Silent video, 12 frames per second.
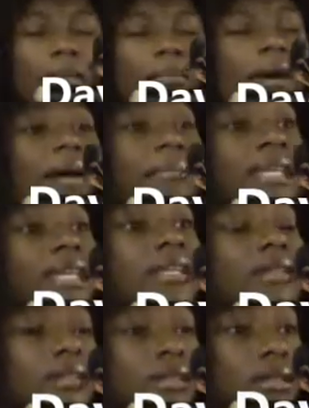Mommy,
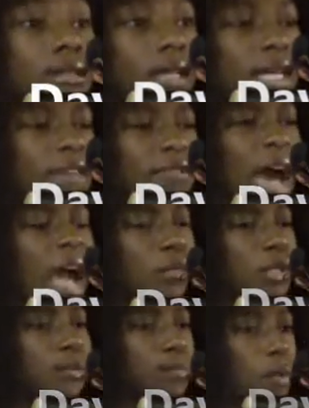if I
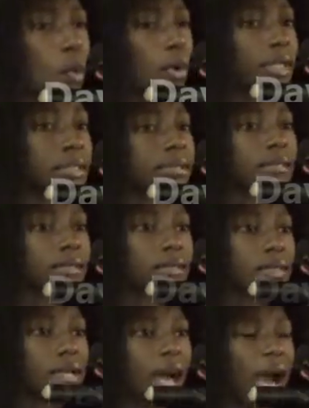was born,
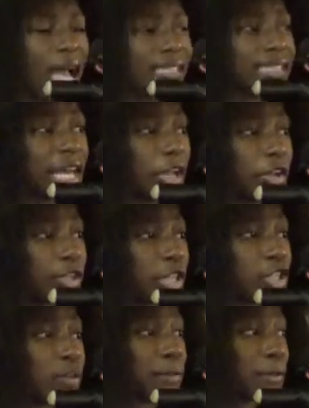I tell you
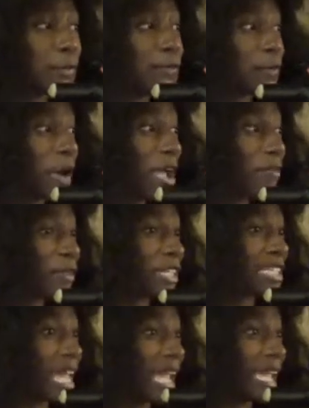that you're beautiful
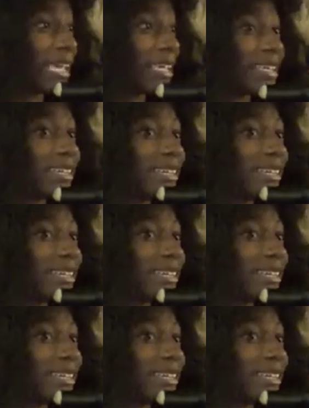every day.